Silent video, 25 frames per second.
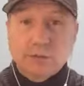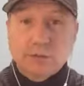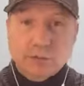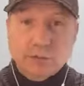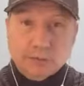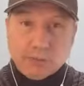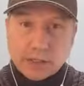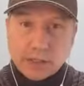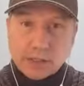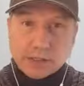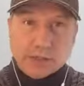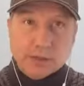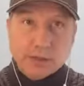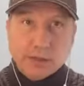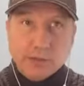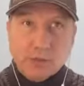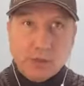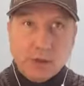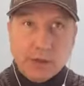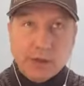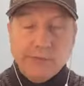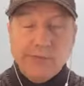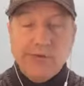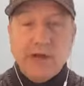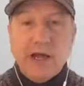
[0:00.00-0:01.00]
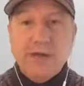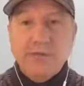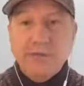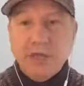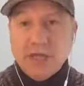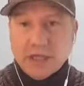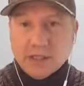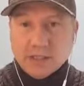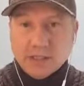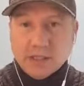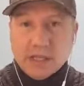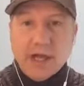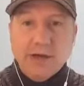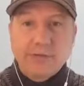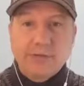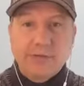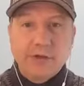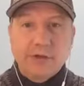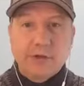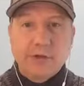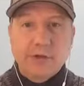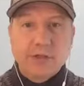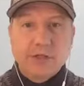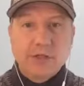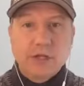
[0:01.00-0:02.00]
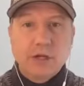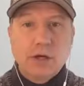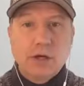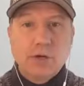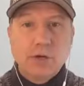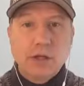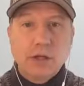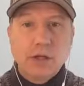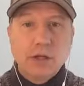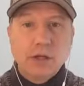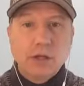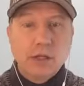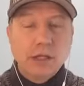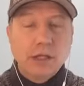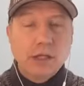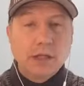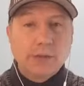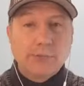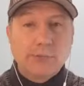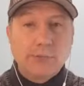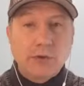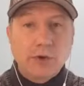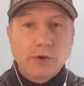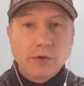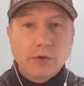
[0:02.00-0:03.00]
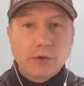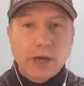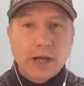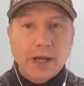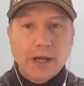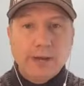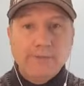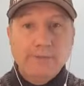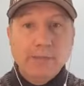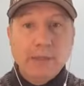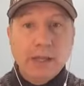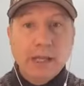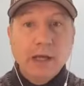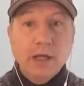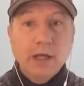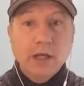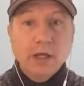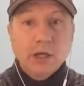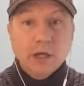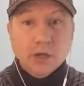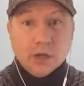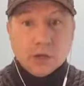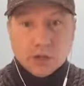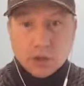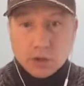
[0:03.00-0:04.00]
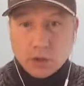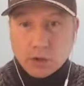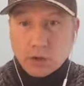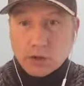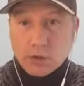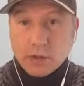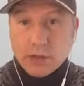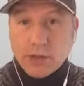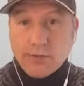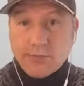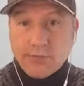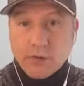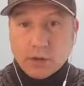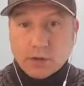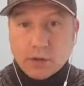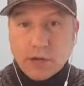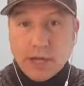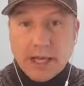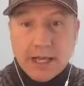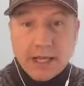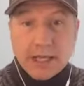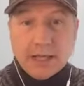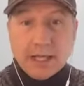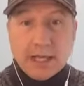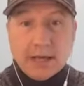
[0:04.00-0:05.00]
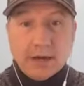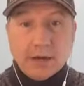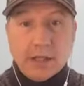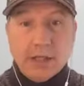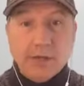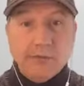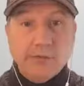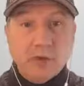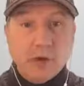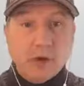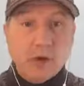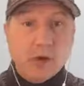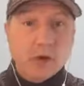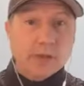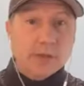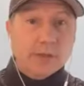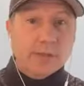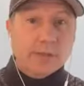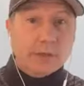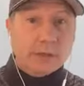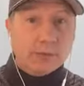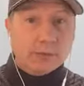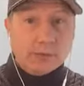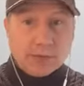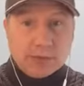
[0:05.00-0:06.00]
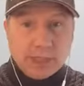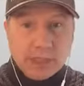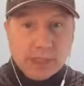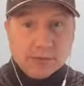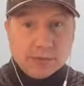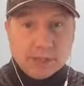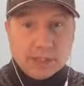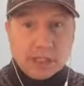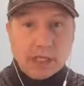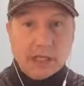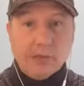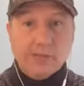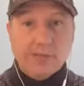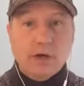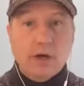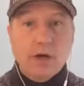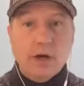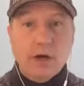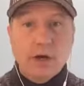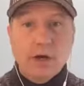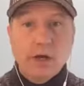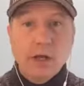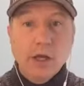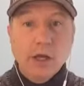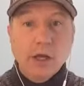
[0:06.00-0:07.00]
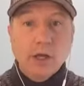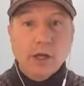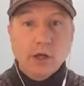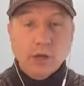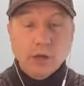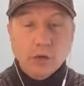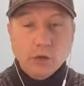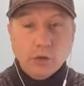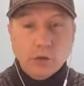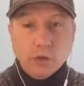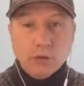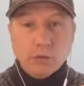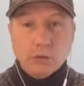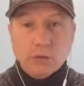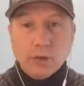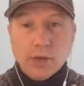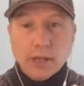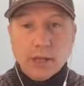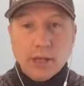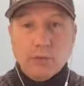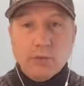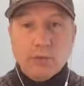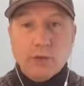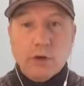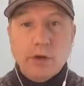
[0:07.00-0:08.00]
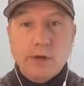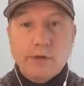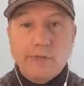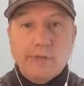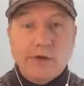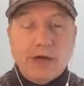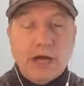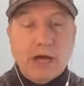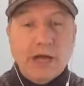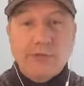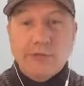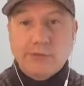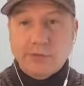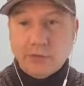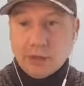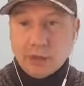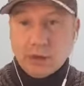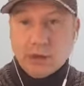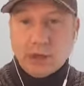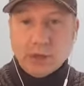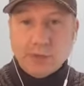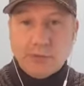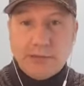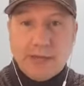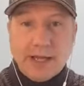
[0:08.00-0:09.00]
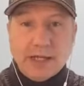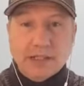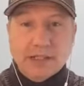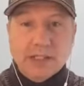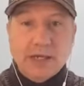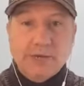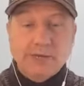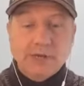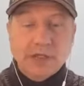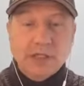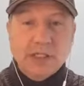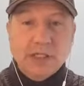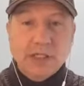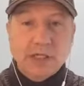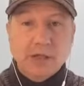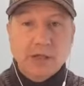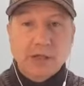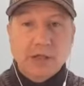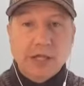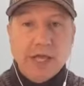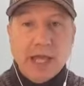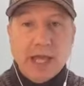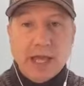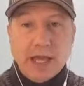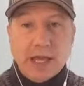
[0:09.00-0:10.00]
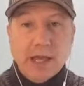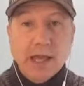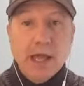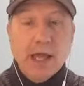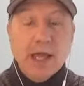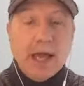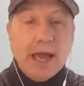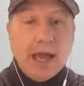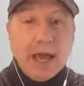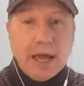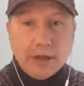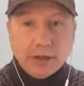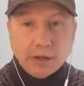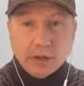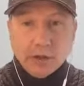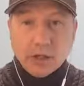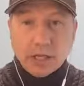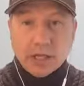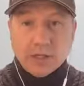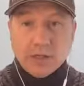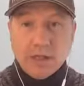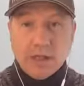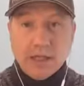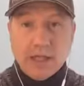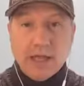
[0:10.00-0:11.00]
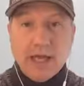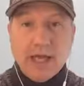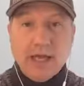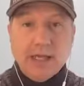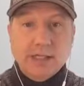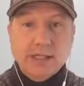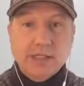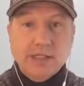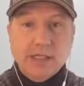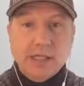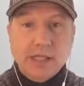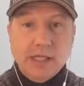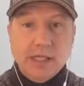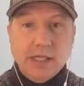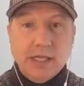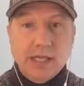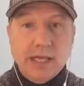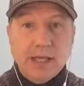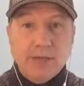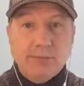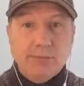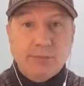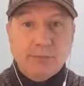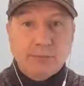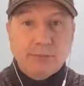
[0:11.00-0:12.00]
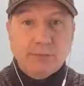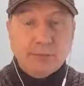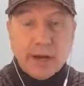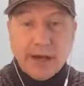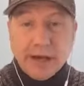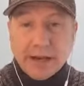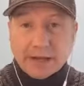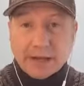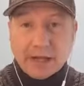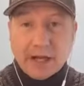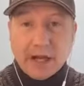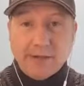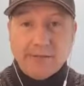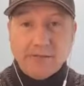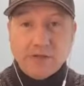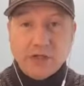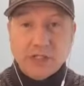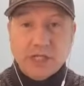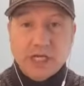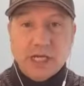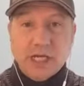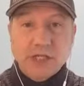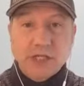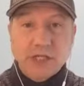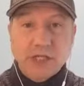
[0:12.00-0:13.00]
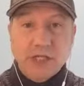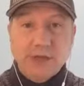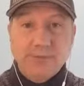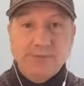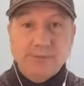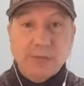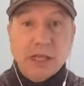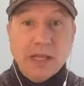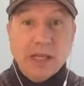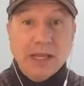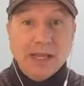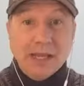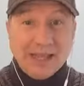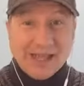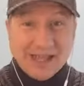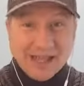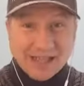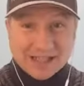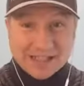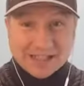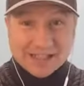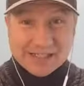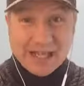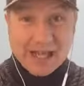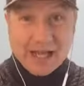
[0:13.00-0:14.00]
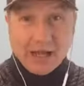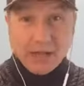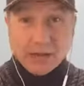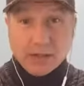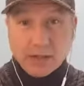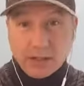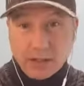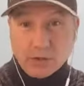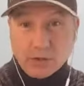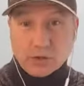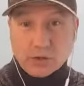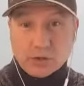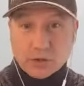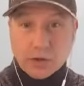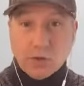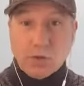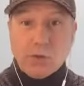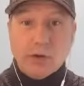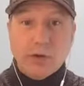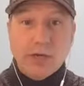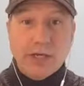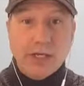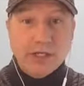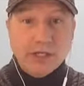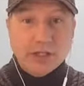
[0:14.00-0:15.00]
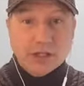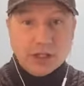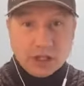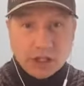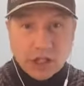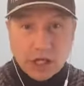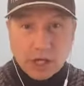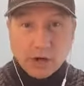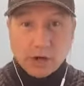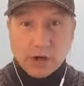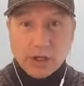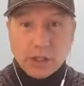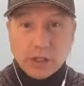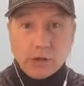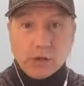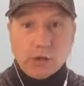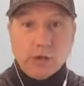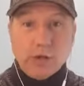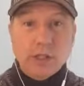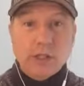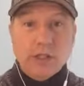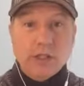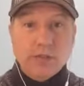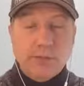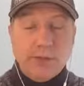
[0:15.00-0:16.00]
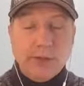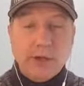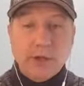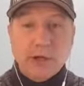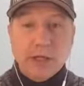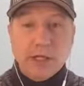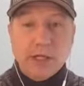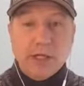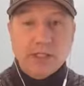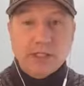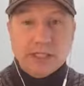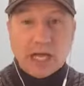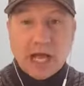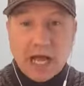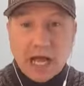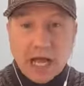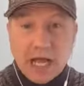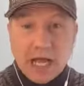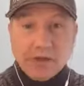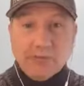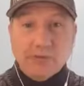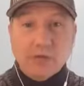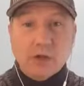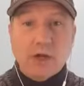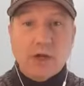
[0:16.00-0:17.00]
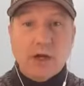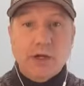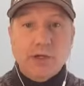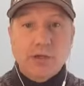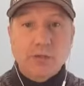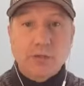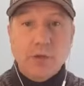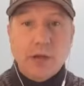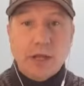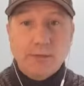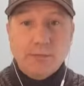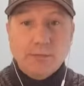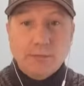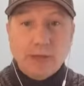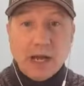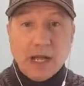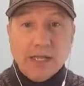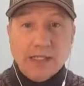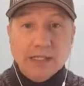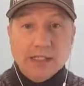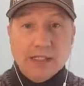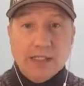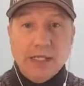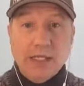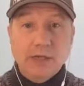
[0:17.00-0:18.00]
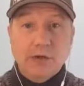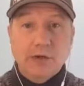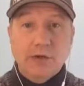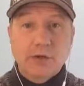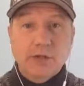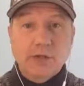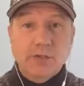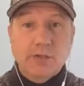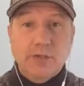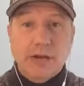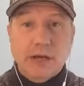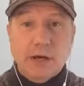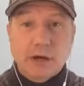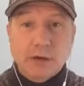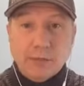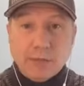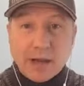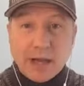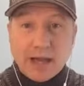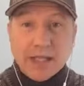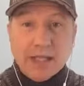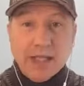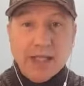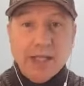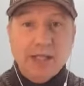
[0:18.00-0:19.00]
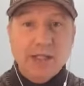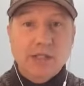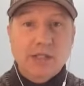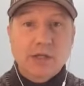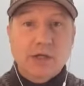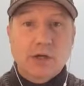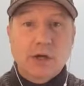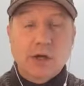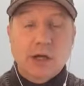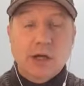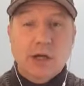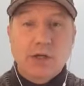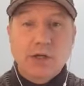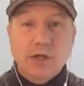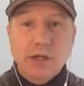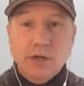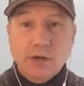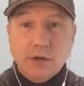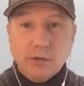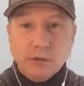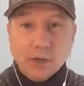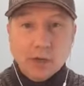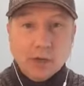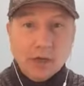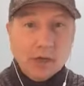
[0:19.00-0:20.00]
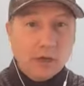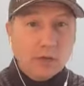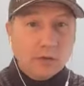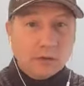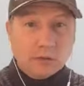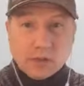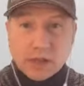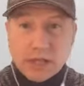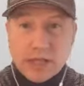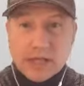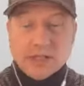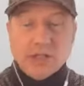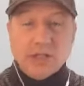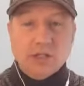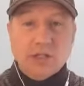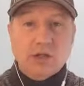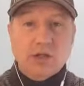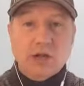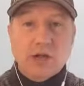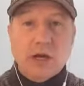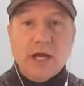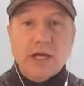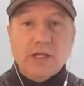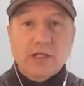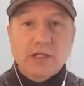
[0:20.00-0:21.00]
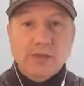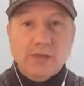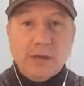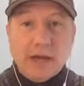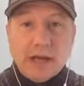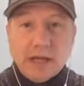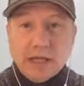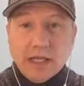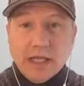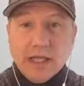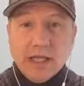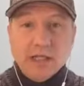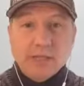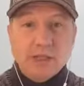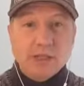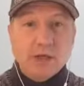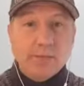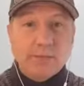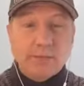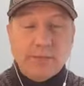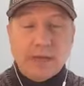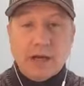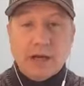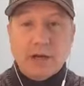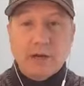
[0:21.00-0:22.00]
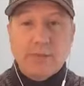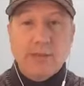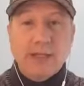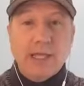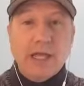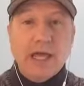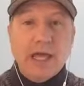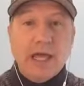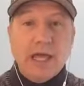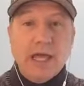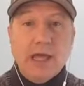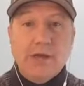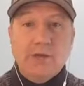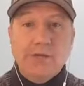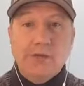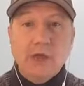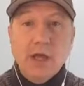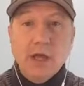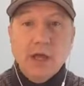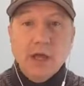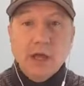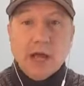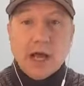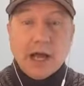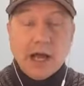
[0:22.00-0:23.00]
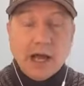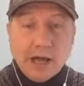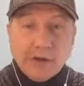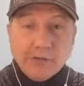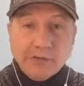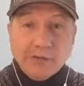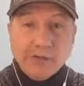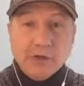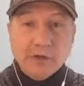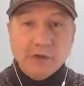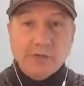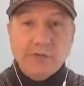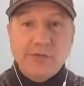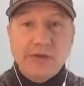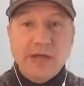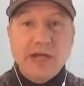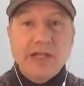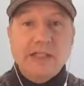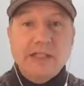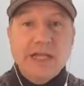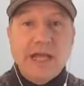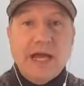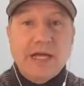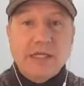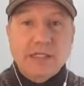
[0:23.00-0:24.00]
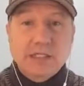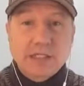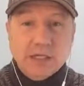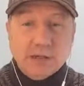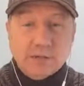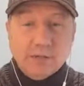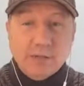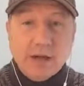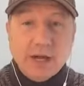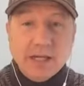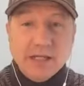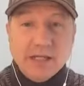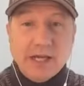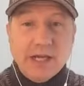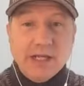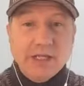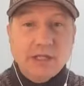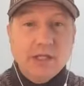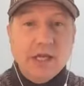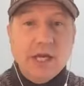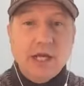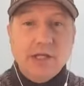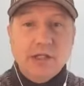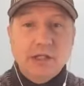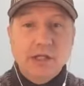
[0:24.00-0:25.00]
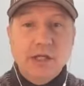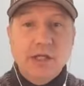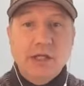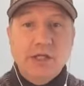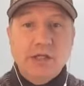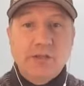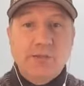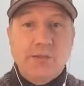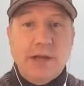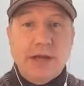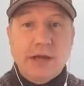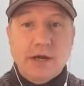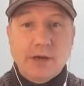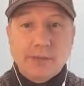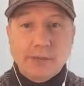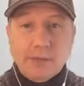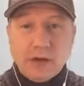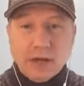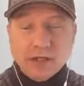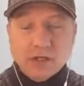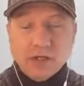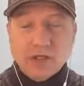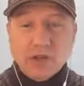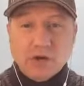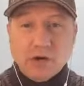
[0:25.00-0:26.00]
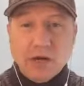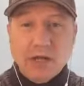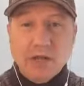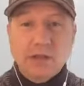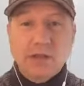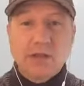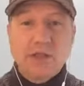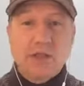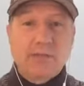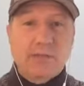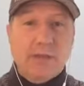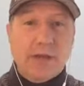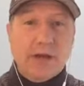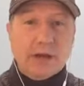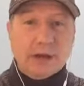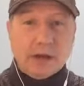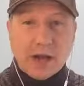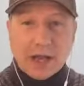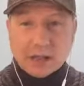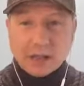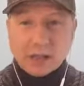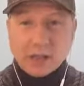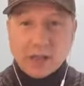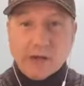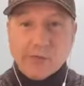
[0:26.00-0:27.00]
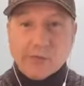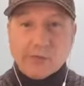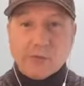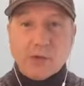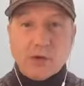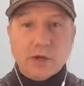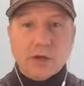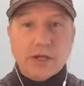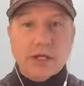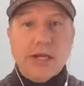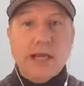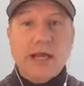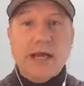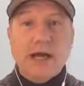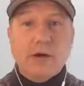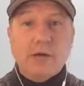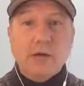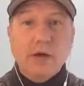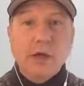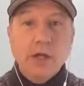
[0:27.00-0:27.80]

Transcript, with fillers: well, it's 25 days left or so in, in the program. So if you're handing out a gift card, somebody redeems a gift card, you could win one of the five free launch packs every single day. How do you get to yes in a product conversation? It's telling your story, it's sharing your experience. I've lost weight, my skin looks better, my kids are, you know, less stressed, my kids are better behaved. I feel fantastic. My digestion is better. My strength is better. I love working out.